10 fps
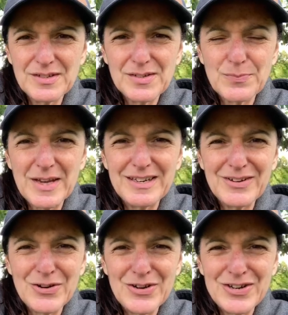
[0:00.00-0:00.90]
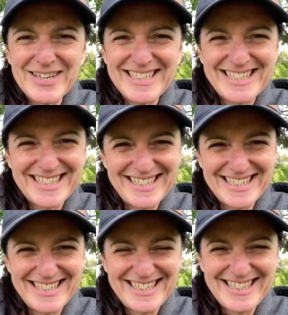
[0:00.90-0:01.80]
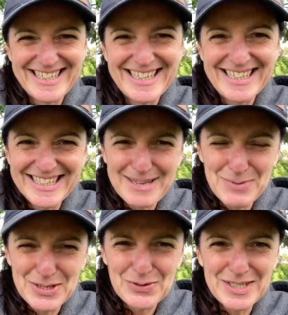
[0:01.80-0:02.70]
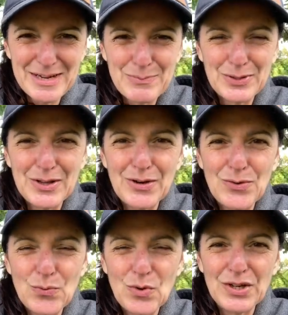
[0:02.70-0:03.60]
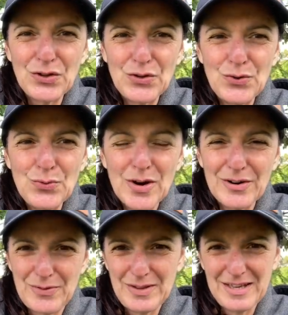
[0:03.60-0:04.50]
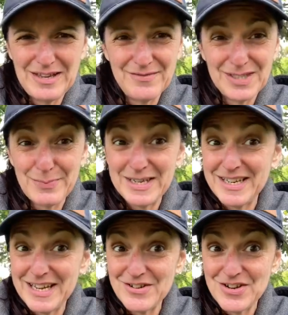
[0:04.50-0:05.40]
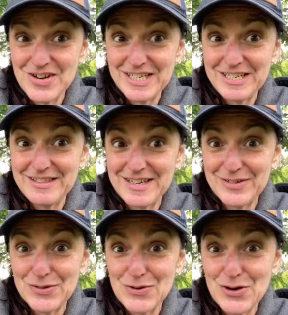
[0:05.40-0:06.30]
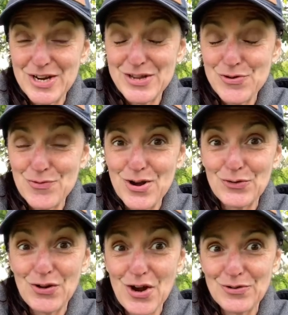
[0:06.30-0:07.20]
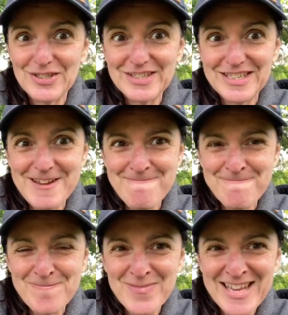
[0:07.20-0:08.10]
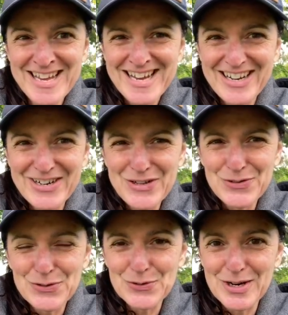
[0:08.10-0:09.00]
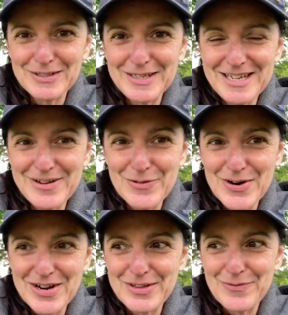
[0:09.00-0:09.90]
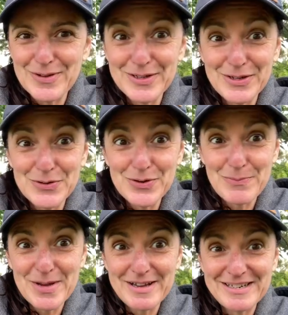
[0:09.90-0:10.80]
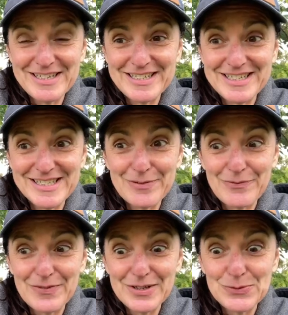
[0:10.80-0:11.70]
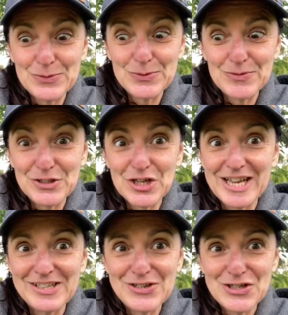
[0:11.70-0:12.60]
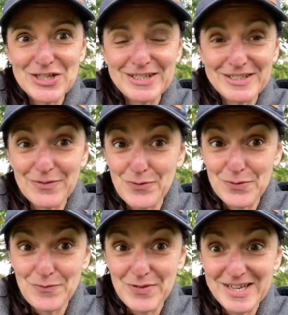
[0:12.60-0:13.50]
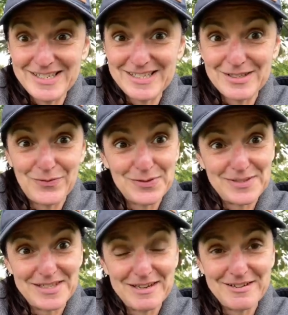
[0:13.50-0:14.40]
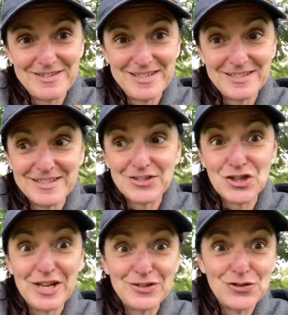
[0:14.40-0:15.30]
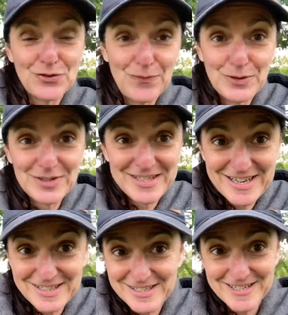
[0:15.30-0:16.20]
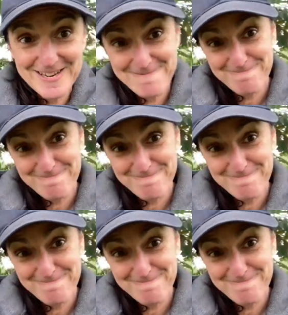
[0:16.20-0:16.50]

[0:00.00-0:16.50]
to spend it on today. Let me know down below what you are thinking of spending 90,000 on in your own currency. Are you struggling or are you feeling good about it? Does it feel challenging? Does it feel fun? Does it feel scary? Does it challenge your fear of scarcity?